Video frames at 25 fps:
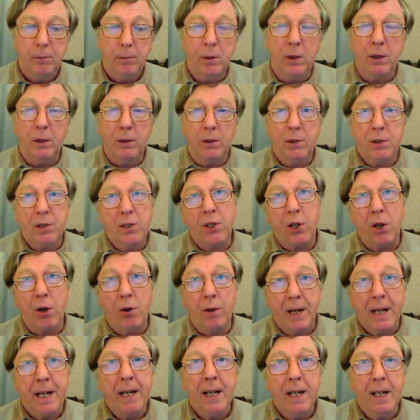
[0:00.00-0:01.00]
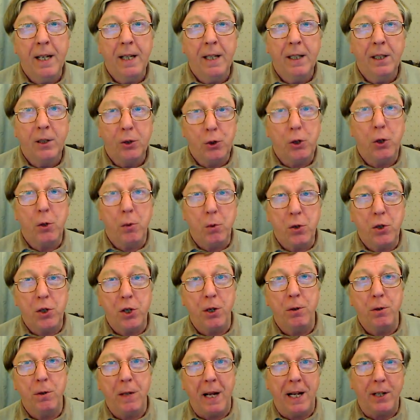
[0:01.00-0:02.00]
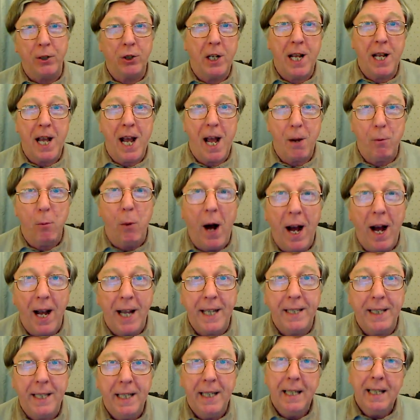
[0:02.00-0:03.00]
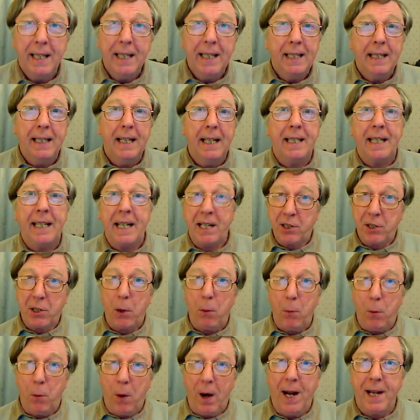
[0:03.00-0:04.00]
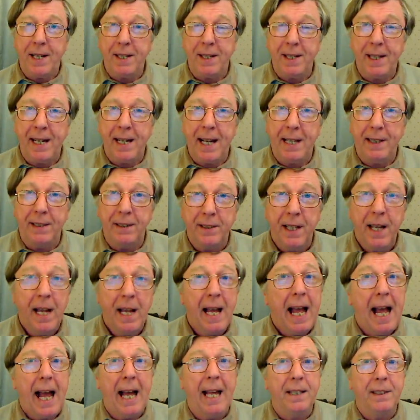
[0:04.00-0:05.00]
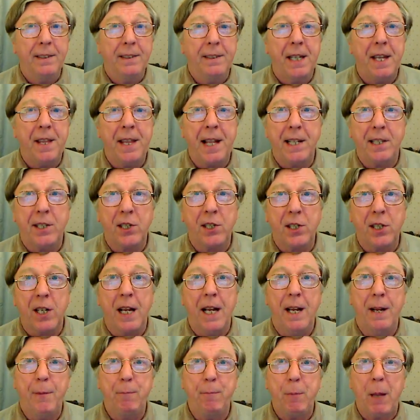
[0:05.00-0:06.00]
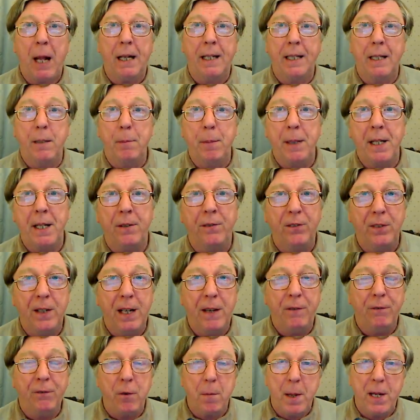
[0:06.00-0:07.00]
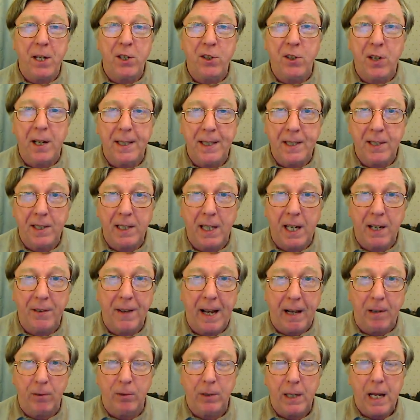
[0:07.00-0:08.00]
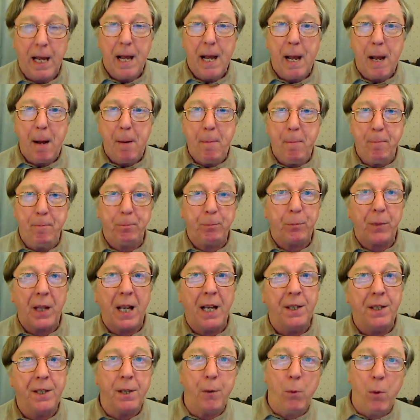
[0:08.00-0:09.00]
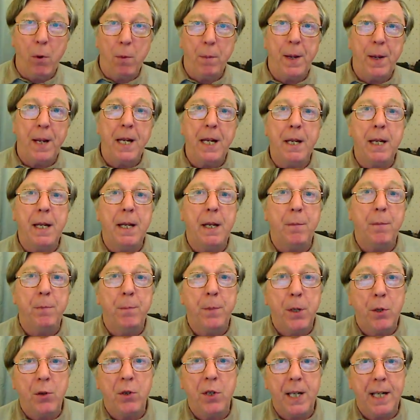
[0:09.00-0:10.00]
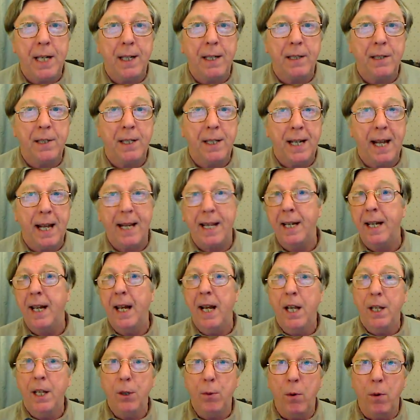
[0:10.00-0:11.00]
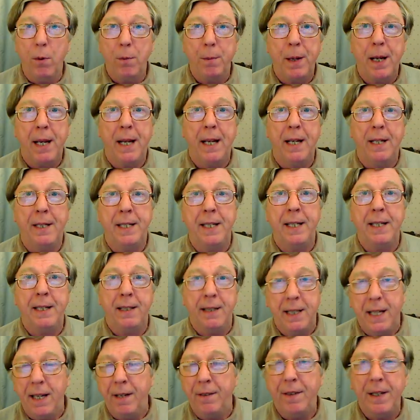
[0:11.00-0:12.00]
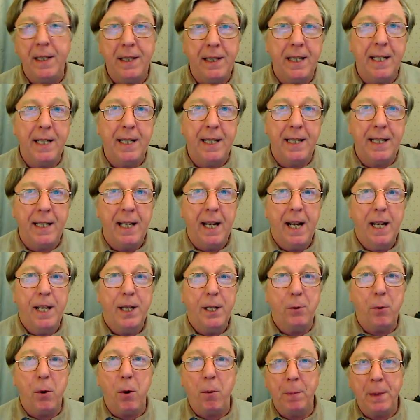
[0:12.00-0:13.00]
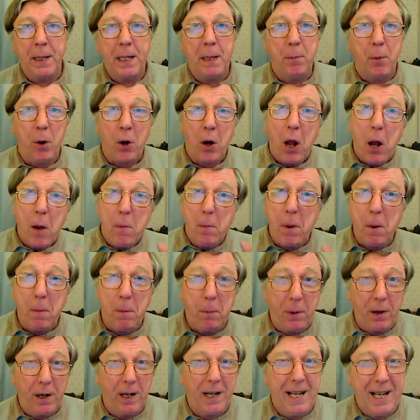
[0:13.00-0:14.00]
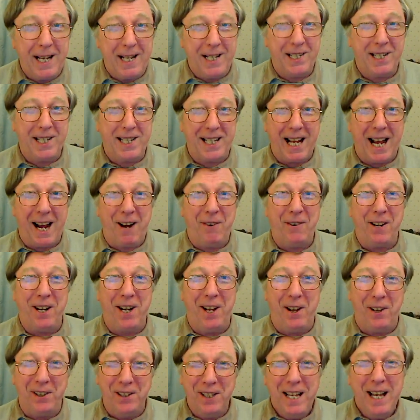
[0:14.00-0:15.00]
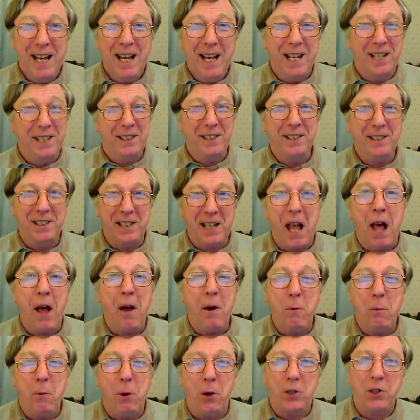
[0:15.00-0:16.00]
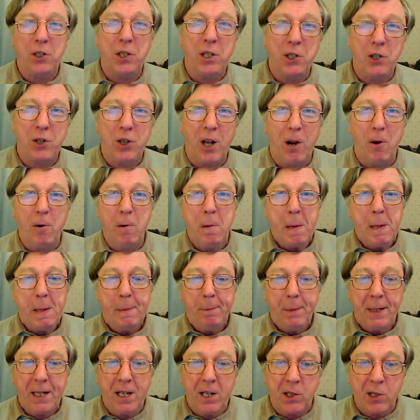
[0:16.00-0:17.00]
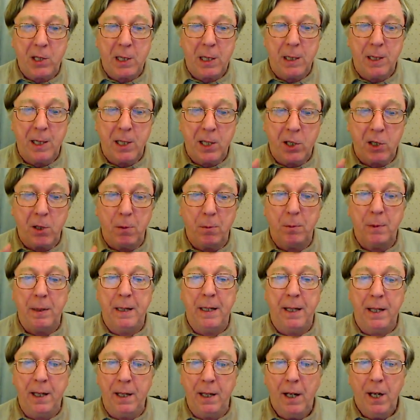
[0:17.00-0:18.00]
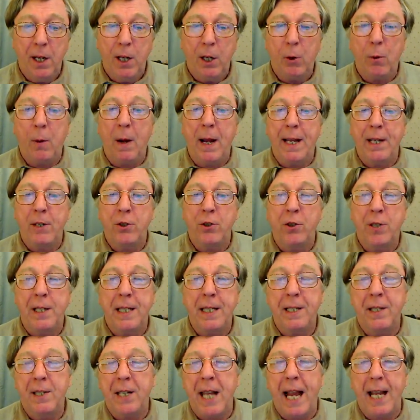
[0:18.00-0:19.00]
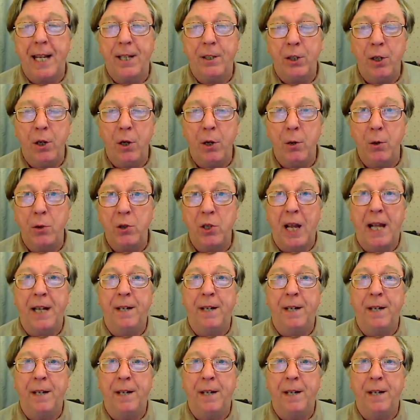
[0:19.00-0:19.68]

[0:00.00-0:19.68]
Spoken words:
Well, sorry, too soon actually I whine. Yes, wine at the end. And that's a little bit of information I need to give out. There won't be any music today. There won't be any DVD. There won't be any book. But please carry on and watch the show, because there is some quite interesting tech news.